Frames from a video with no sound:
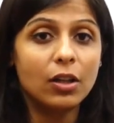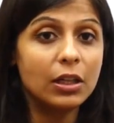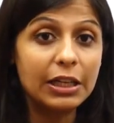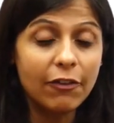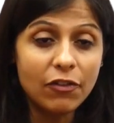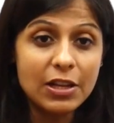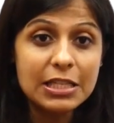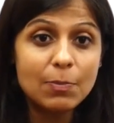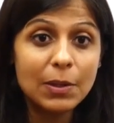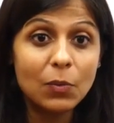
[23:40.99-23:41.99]
the
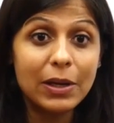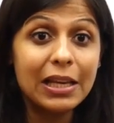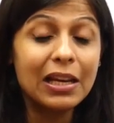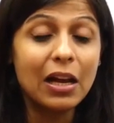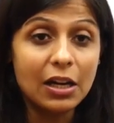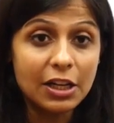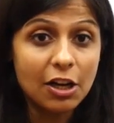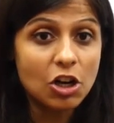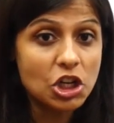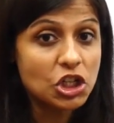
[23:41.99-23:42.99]
difference between
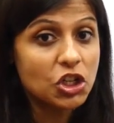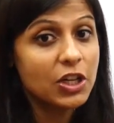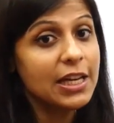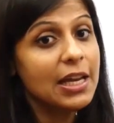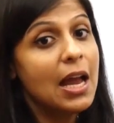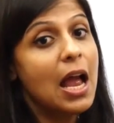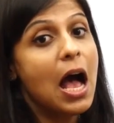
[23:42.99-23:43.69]
tertiary